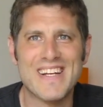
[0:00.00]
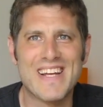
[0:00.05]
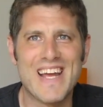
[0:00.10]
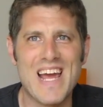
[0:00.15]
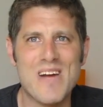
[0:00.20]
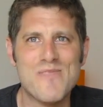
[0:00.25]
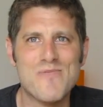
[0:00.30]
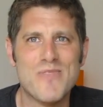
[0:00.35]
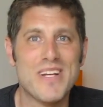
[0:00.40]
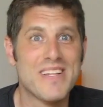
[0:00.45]

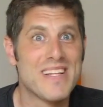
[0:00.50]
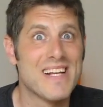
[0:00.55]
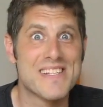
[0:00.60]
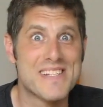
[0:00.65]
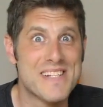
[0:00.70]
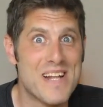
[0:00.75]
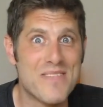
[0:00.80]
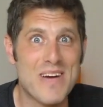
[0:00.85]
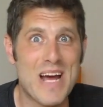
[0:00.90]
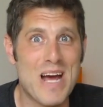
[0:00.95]
camera, that's
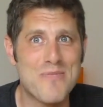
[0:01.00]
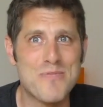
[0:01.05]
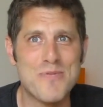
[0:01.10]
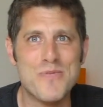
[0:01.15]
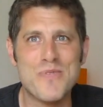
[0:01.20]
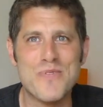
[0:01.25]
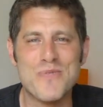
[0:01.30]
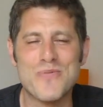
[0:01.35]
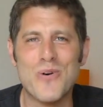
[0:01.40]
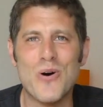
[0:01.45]
never
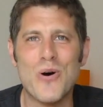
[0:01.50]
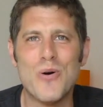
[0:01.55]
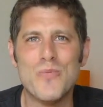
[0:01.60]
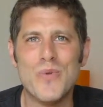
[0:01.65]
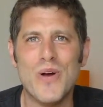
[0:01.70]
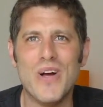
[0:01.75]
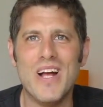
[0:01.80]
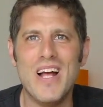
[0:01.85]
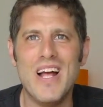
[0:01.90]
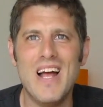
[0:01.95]
happened before,
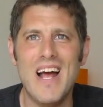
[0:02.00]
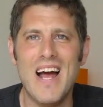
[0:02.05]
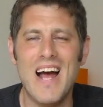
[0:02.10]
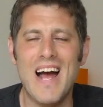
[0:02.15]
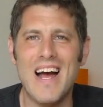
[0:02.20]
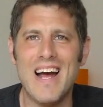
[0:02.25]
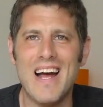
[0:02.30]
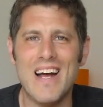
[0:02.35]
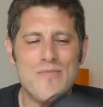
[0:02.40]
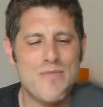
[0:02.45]
but
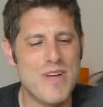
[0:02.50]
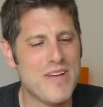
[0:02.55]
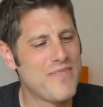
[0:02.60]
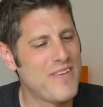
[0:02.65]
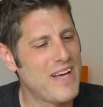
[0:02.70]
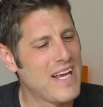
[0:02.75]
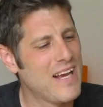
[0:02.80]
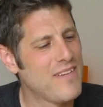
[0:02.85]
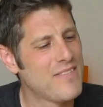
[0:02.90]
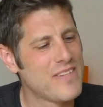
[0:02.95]
if
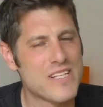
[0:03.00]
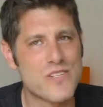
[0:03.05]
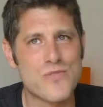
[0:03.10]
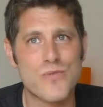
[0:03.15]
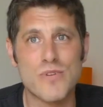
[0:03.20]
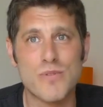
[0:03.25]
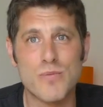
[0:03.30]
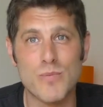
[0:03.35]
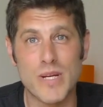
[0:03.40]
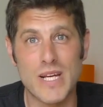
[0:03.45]
I have this
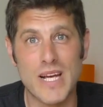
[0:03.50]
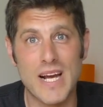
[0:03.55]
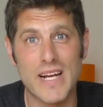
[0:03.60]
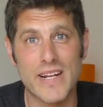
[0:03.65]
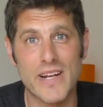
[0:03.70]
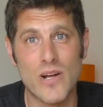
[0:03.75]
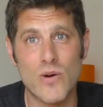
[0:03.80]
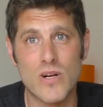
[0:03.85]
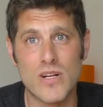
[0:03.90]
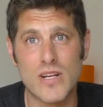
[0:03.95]
with me I
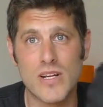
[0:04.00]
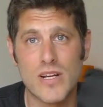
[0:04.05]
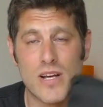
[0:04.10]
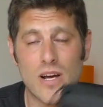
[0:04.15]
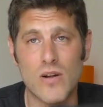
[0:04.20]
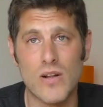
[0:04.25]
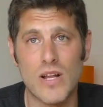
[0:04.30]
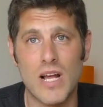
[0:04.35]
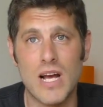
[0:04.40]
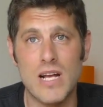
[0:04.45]
know I can
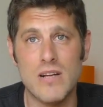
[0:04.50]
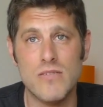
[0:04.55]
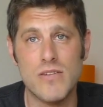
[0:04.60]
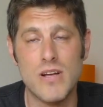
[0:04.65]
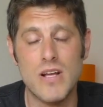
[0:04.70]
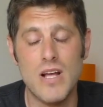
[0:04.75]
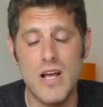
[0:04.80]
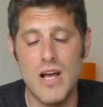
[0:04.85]
go live.